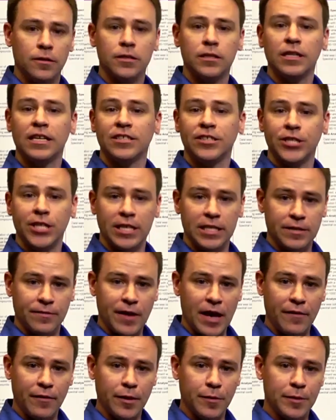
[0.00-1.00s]
there's less chance of
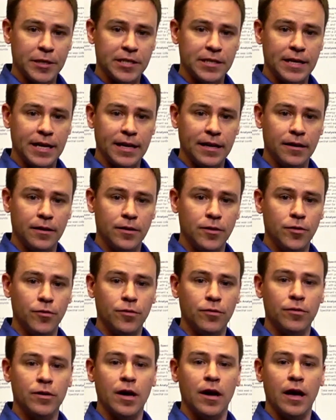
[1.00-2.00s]
having a mistake due
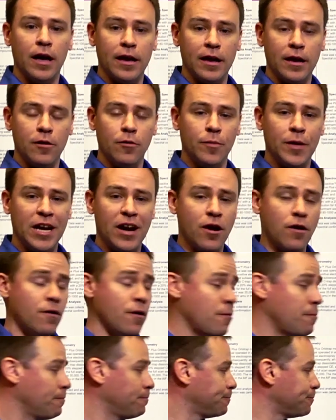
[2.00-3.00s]
to a human
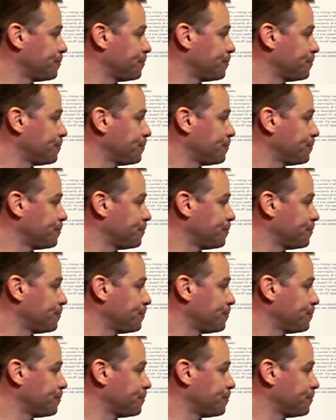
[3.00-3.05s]
error.